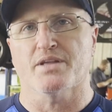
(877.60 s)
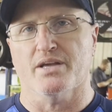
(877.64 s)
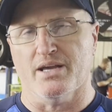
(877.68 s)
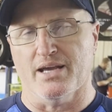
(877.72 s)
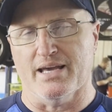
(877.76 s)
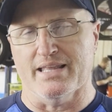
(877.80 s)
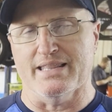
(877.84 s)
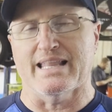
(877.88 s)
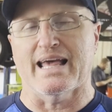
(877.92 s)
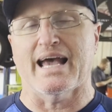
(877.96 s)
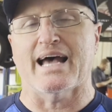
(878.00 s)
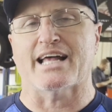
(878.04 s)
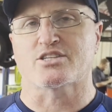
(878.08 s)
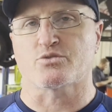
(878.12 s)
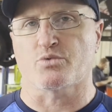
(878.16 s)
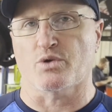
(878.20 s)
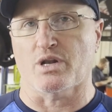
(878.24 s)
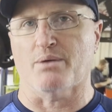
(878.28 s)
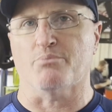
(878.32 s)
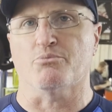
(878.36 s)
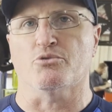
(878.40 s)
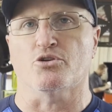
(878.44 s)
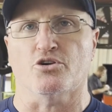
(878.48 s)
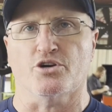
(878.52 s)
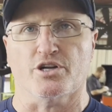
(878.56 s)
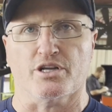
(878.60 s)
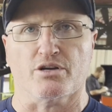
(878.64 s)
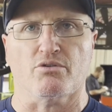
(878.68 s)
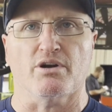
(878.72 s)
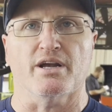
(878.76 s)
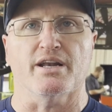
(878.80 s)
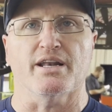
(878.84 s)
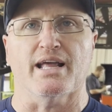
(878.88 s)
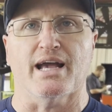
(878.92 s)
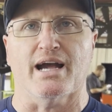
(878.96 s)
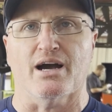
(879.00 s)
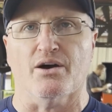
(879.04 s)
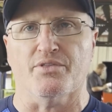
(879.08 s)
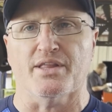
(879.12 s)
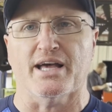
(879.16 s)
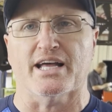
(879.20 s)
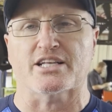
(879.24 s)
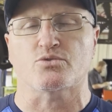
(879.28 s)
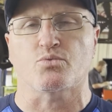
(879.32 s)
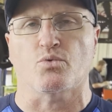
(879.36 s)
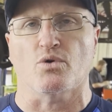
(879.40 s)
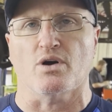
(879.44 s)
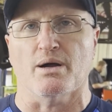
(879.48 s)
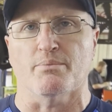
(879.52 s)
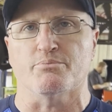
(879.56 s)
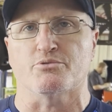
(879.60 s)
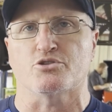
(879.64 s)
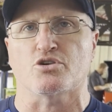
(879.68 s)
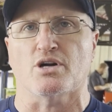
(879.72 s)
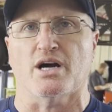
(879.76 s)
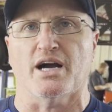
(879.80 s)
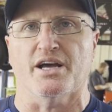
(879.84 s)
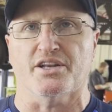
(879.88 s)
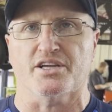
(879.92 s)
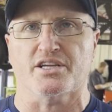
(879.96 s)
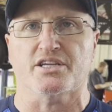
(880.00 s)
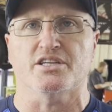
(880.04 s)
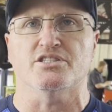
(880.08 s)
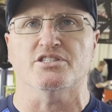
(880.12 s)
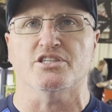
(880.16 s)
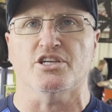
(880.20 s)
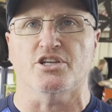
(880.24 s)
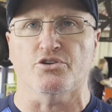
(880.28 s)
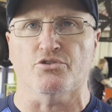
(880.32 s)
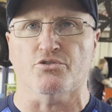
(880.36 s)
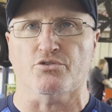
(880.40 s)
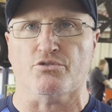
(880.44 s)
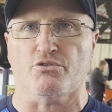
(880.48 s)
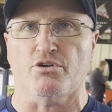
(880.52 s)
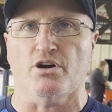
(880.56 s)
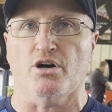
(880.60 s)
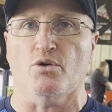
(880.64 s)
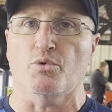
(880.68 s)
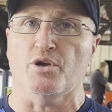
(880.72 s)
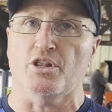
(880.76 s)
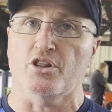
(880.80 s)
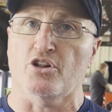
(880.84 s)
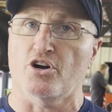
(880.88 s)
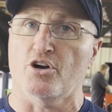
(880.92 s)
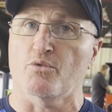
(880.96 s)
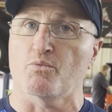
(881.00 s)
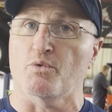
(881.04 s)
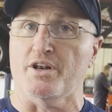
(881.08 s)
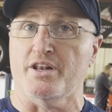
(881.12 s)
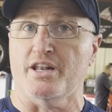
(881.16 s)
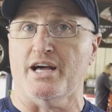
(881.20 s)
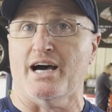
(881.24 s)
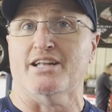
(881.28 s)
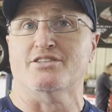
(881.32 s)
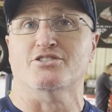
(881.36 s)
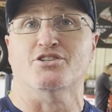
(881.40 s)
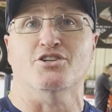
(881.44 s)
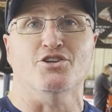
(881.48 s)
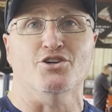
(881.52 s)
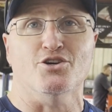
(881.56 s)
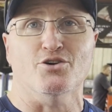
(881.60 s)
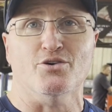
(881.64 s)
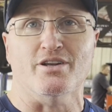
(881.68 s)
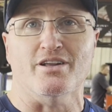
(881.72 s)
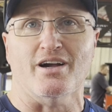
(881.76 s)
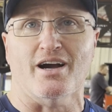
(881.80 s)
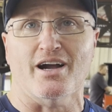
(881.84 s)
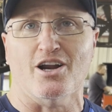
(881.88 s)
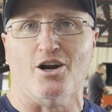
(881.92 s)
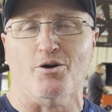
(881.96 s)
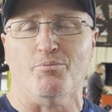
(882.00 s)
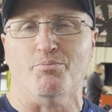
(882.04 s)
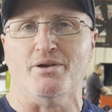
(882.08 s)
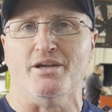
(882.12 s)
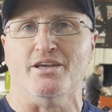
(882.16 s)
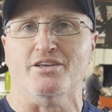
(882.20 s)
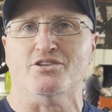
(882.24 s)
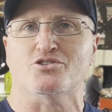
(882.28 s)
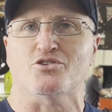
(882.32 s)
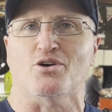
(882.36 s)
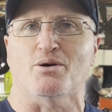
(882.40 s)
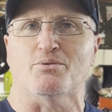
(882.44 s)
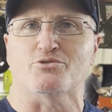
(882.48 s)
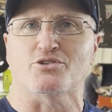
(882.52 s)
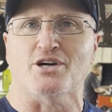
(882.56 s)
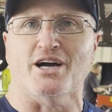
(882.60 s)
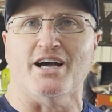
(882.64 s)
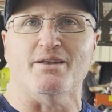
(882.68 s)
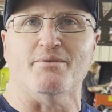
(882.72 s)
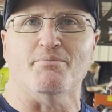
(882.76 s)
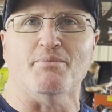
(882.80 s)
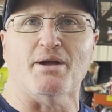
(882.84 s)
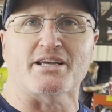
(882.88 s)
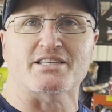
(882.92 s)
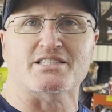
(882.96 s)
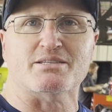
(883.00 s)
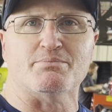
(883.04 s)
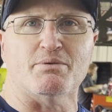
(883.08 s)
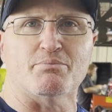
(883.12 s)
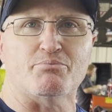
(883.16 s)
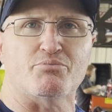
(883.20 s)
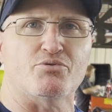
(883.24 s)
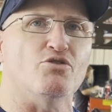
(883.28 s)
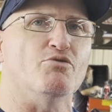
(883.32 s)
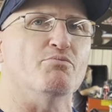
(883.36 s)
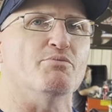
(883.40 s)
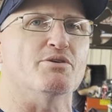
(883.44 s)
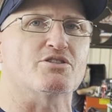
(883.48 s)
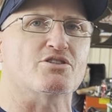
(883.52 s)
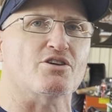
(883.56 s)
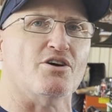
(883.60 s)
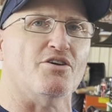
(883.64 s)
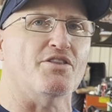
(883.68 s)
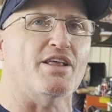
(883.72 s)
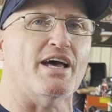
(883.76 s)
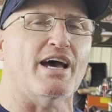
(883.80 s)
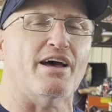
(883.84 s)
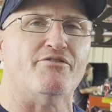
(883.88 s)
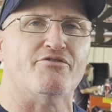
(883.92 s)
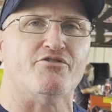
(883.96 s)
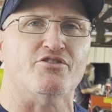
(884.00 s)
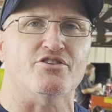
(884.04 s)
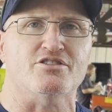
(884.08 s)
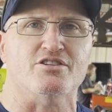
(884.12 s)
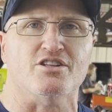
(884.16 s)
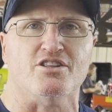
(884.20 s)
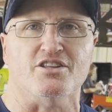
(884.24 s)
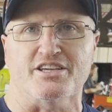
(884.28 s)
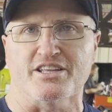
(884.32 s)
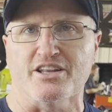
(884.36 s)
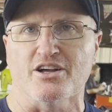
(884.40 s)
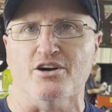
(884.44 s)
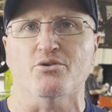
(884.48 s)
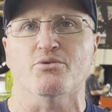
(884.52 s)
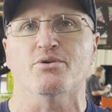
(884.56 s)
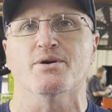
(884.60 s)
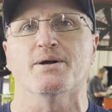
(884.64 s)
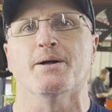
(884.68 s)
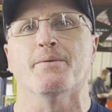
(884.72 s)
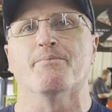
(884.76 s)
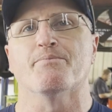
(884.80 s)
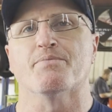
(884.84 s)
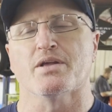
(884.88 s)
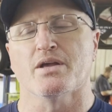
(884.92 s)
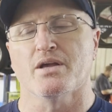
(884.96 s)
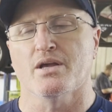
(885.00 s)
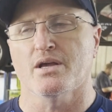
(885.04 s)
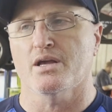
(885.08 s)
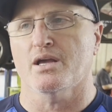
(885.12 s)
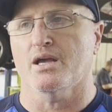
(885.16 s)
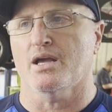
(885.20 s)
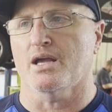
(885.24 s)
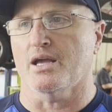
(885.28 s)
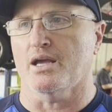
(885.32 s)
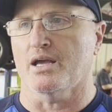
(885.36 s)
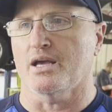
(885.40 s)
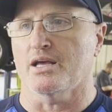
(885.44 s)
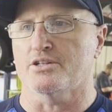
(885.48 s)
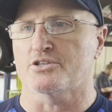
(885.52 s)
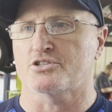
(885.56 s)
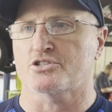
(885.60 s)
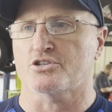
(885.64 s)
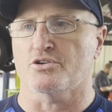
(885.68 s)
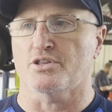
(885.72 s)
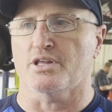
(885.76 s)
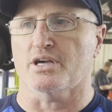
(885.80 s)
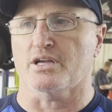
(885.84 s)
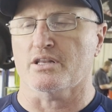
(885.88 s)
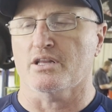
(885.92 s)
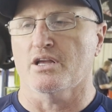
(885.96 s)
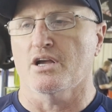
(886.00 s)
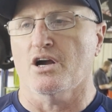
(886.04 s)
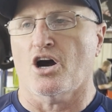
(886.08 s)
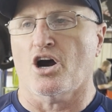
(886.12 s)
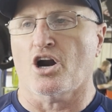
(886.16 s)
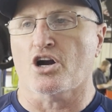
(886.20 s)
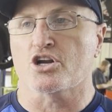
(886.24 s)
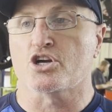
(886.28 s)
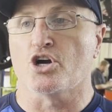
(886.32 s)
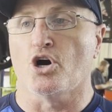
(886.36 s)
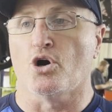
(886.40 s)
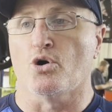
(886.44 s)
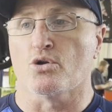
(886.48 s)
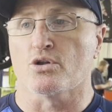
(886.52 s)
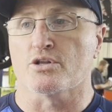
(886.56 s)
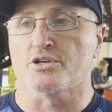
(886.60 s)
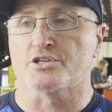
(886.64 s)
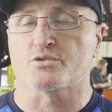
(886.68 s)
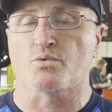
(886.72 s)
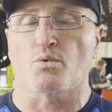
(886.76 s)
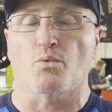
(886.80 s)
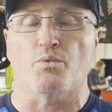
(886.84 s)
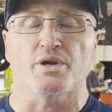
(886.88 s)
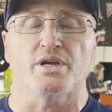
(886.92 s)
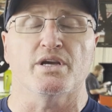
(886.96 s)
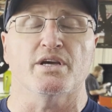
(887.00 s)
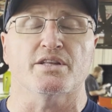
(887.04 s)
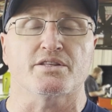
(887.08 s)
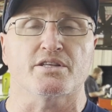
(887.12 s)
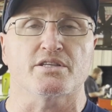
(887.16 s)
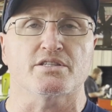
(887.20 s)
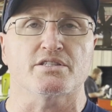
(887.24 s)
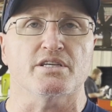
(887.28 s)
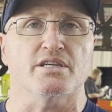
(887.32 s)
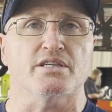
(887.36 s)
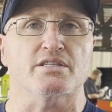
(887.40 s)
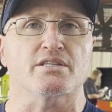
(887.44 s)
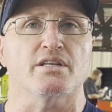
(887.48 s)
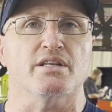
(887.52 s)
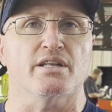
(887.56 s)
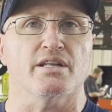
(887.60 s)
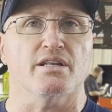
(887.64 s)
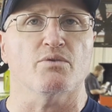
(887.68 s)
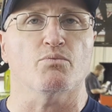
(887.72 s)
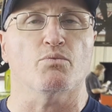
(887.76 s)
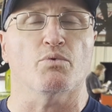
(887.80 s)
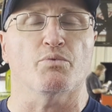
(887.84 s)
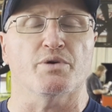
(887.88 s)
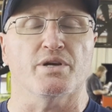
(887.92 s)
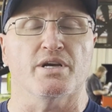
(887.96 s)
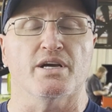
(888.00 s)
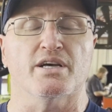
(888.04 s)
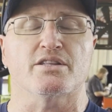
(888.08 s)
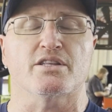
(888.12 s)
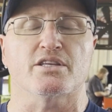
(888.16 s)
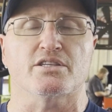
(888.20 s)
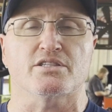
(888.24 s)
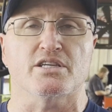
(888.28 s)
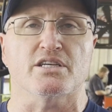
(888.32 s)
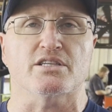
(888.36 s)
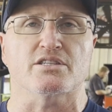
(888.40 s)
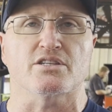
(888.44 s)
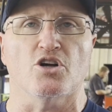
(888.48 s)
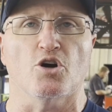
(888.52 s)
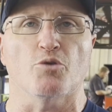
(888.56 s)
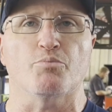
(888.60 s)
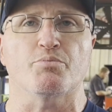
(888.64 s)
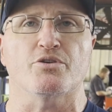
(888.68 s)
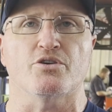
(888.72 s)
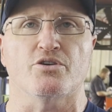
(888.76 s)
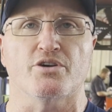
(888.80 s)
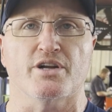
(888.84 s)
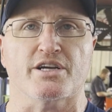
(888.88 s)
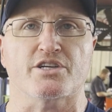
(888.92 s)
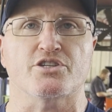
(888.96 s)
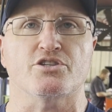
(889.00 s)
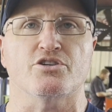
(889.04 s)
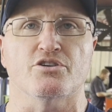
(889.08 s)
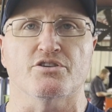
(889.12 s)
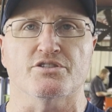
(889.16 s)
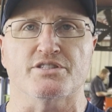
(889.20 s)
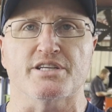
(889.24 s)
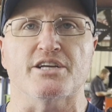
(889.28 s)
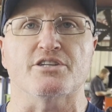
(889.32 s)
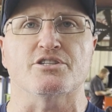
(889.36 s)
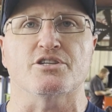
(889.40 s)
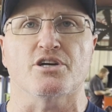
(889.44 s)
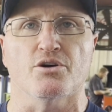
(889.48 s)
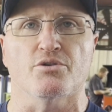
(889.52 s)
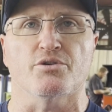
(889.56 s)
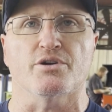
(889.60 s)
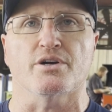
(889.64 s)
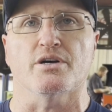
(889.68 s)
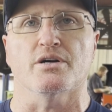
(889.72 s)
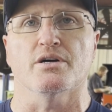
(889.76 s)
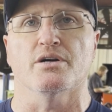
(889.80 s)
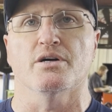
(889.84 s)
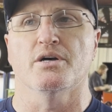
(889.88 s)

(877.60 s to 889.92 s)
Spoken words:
And that's what I'm learning right now. That's where I'm trying to continue to grow. We learned what not to do at IRP, so I'm trying to make some improvements on that for Toledo. And so that our goal is when we hit the season opener next year at Daytona,